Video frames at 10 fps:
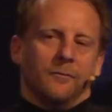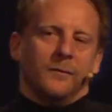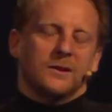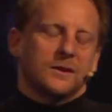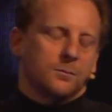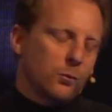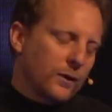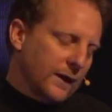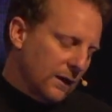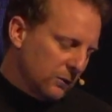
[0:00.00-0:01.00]
This
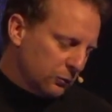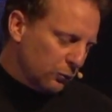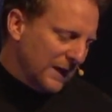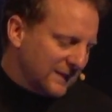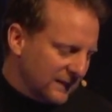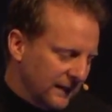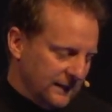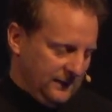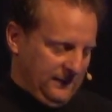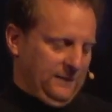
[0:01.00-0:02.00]
morning I was
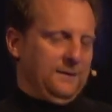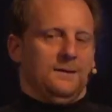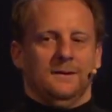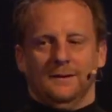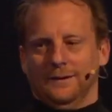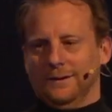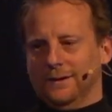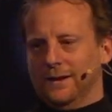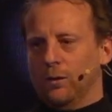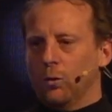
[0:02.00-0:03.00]
restless.
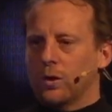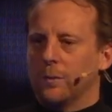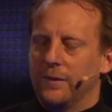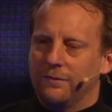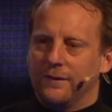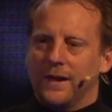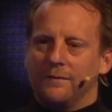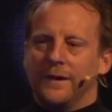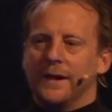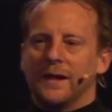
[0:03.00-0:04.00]
I woke up at 5
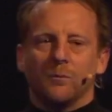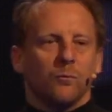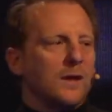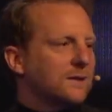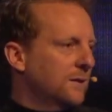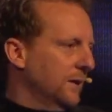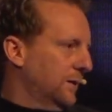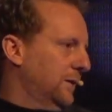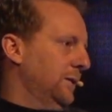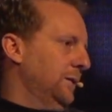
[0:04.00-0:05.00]
a.m. restless.